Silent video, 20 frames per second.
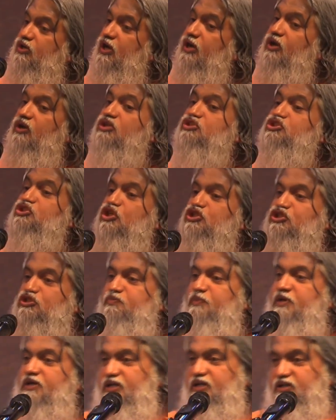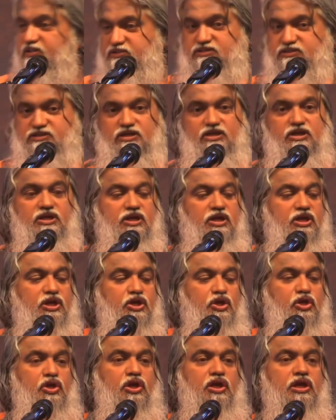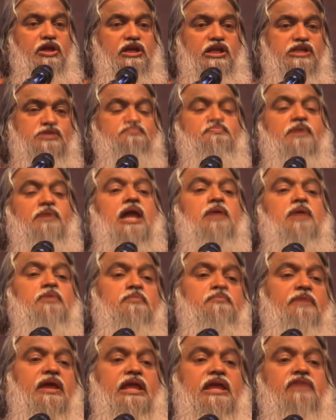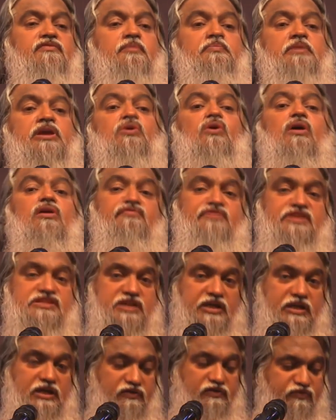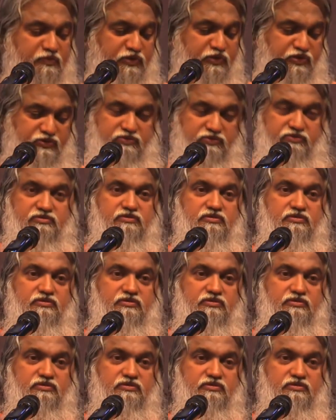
regular church meetings. This Bible may even be confiscated from you.